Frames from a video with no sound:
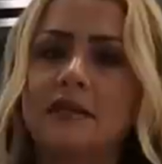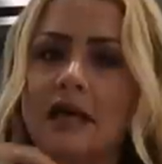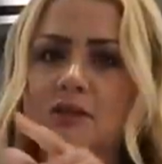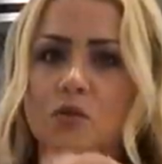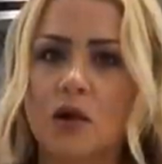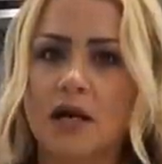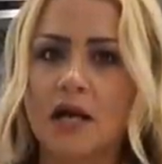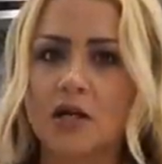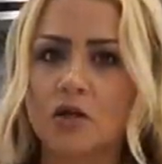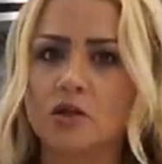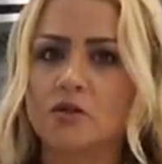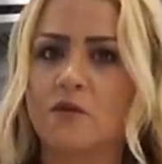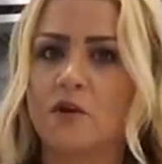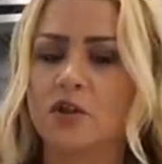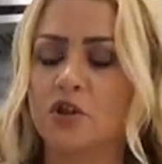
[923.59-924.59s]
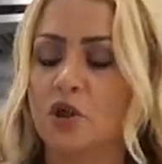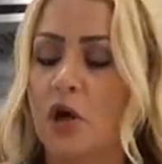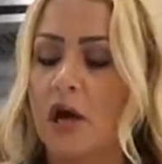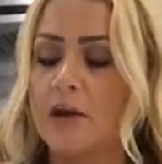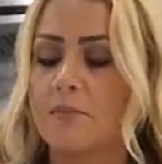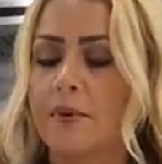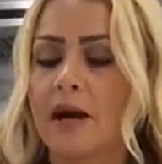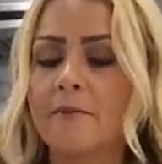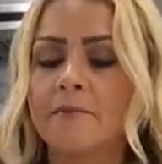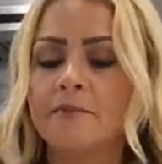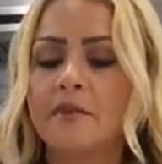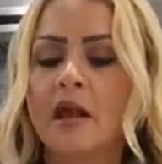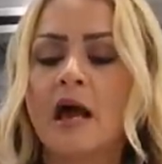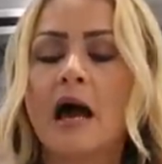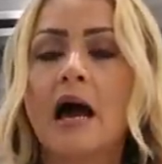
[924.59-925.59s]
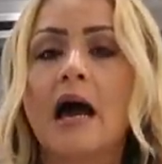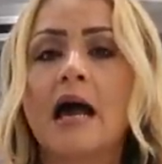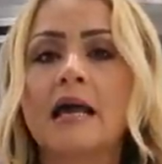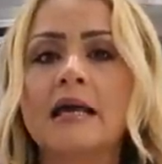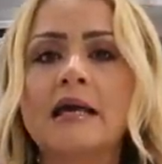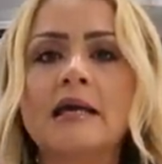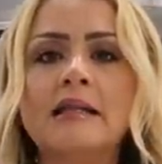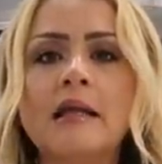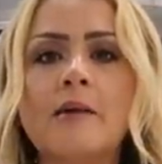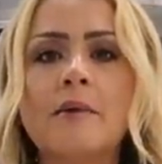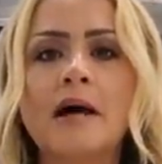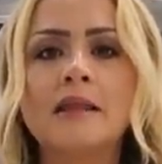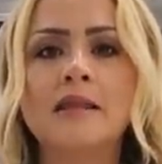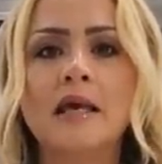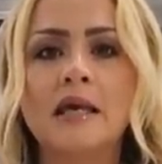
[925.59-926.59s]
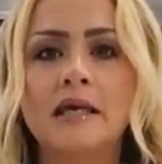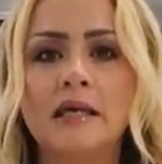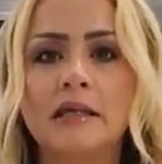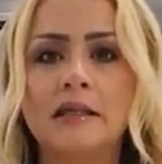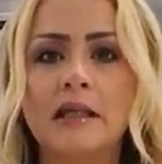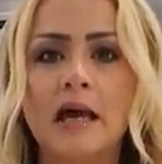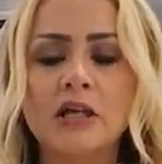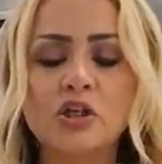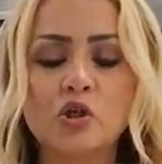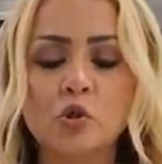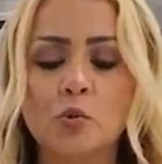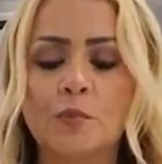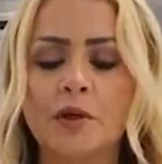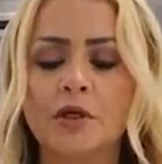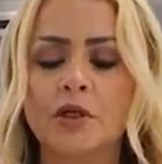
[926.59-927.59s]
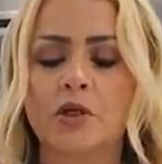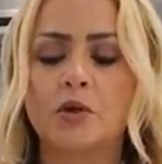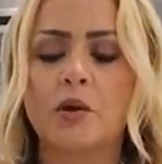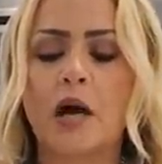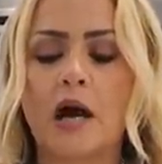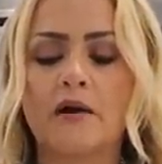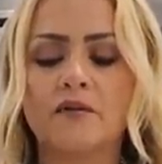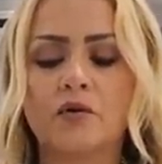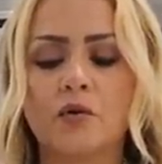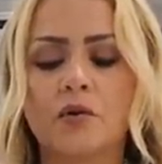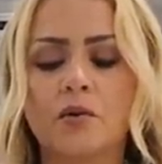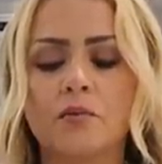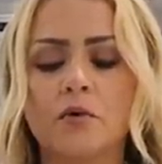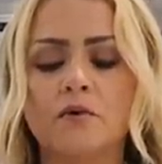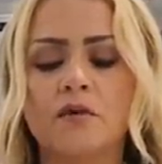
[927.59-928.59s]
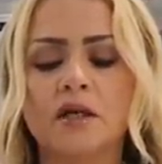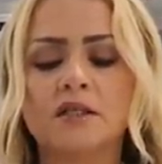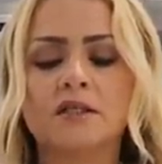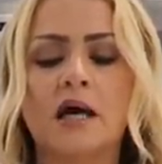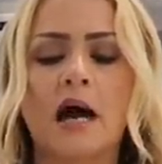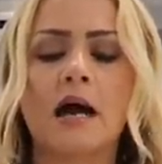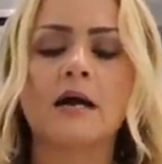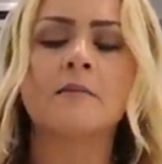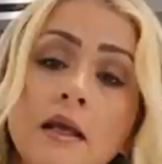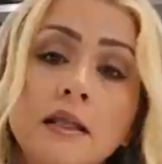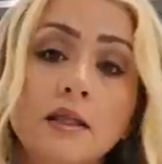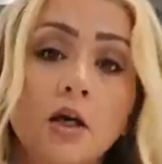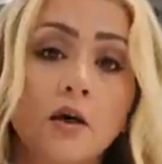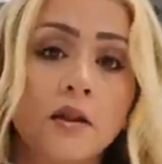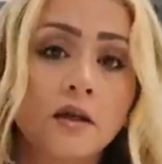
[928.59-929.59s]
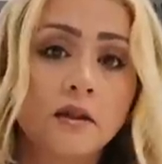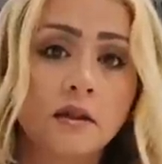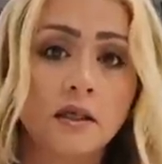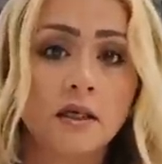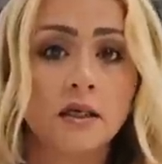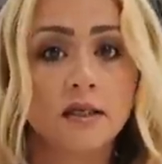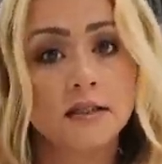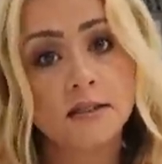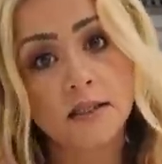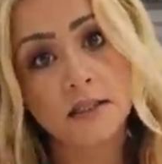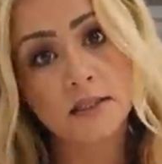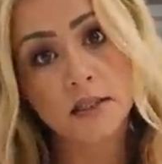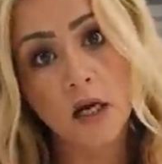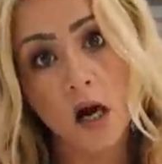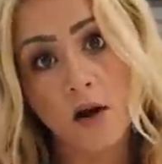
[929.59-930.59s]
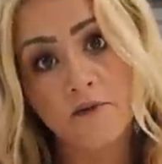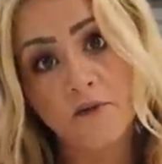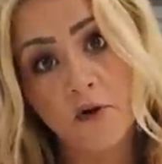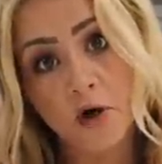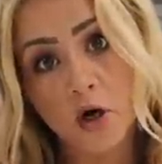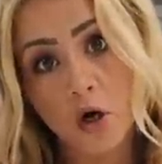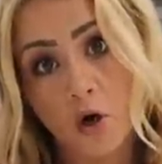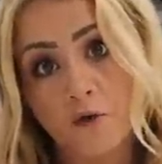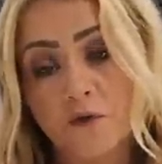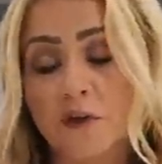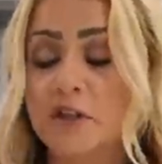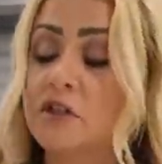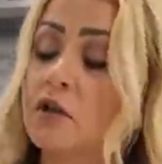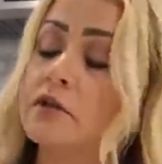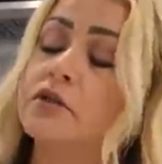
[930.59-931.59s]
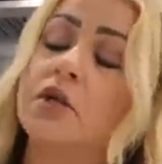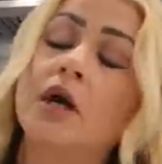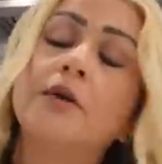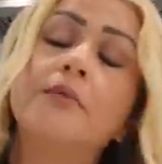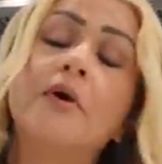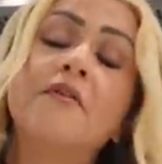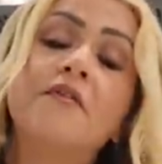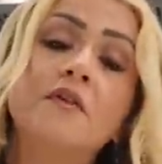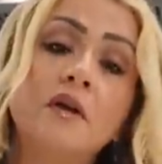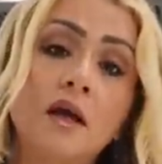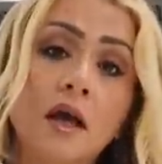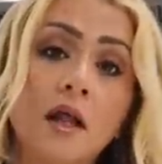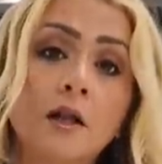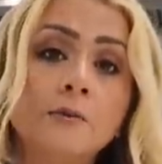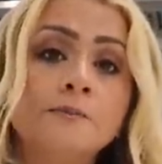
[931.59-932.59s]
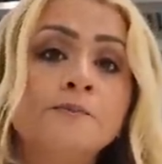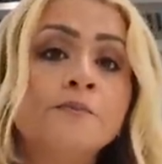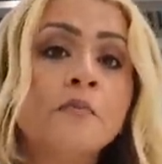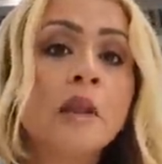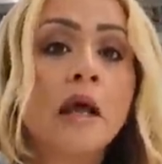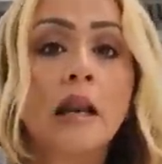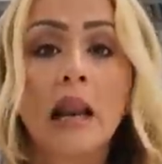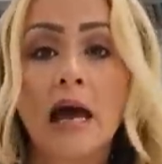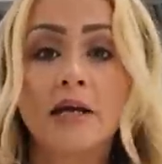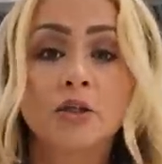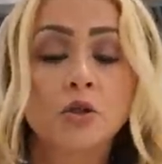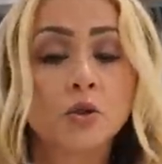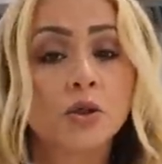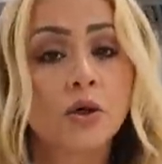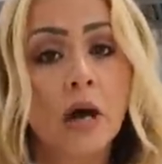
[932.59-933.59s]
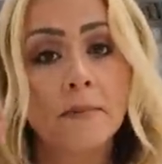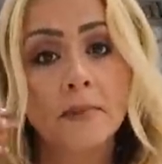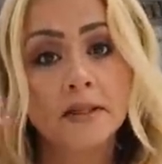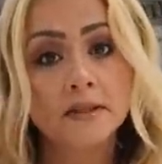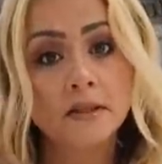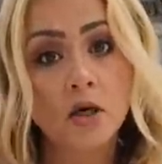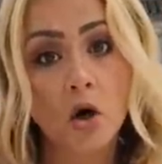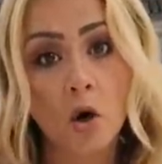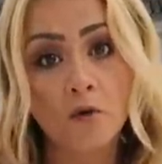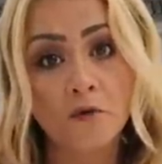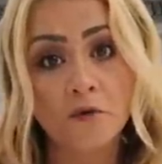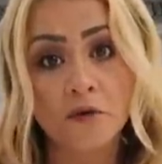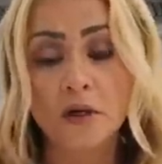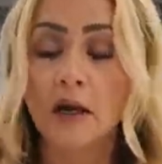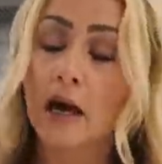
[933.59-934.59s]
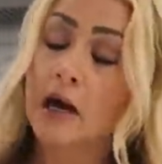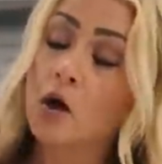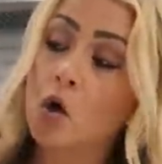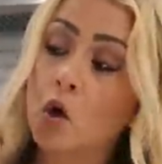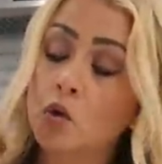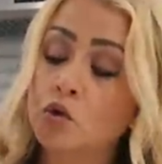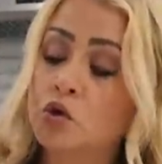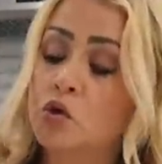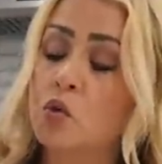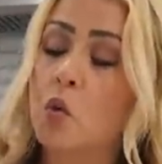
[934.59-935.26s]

That's what I use for tripod. And es esta bandejita, super cute. I have to remove the tag. The other thing is this cup for coffee. Sometimes Rafael likes to grab his coffee and go to